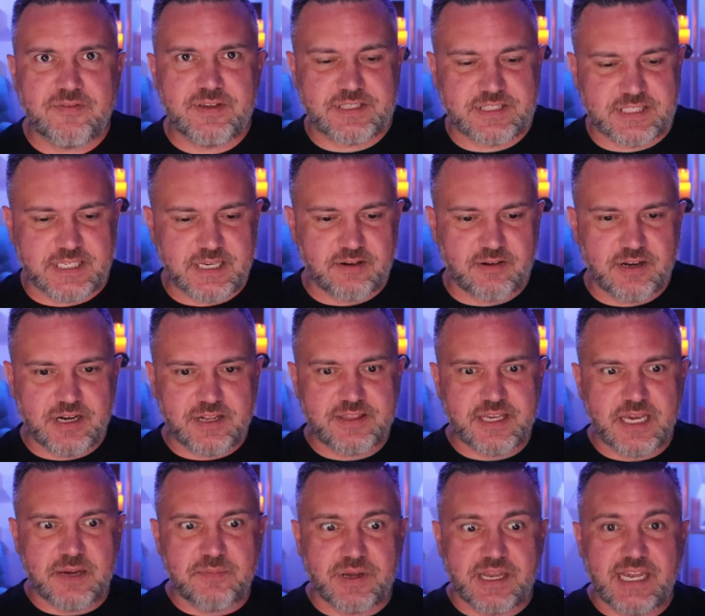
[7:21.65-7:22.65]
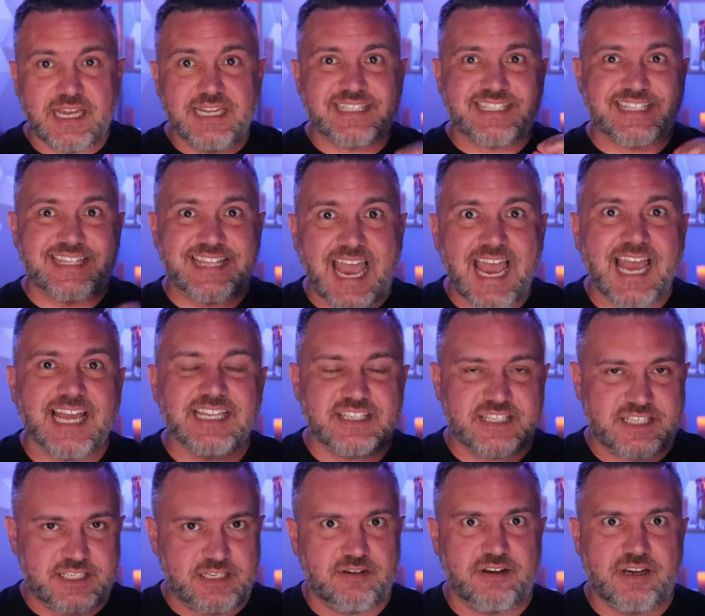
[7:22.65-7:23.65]
obviously, or anything, but it's that
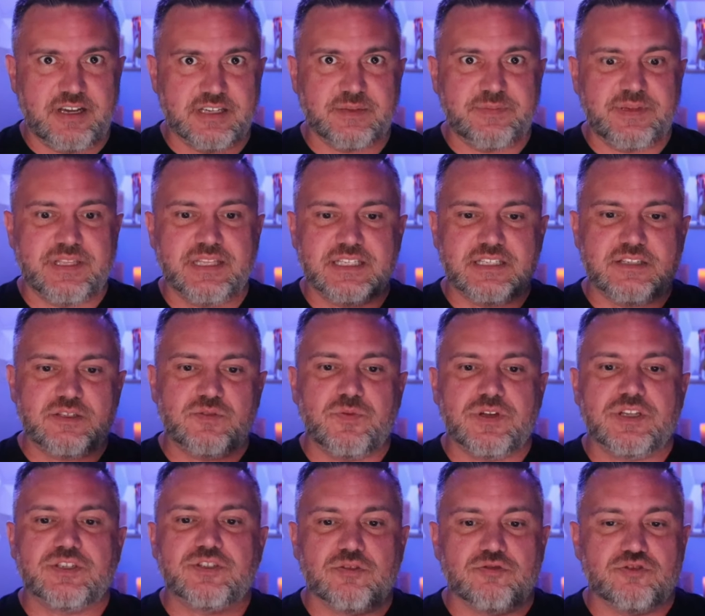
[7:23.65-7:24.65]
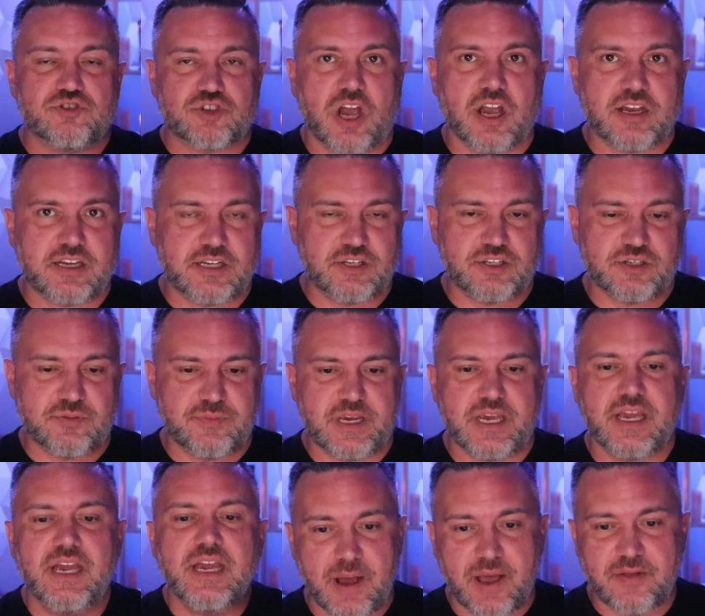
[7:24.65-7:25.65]
serious. I mean, this is what's so shocking to
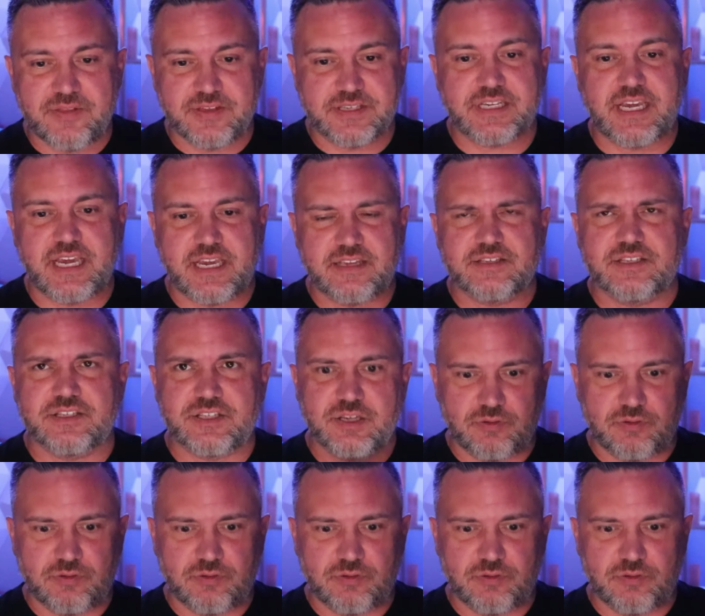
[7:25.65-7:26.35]
me about this case.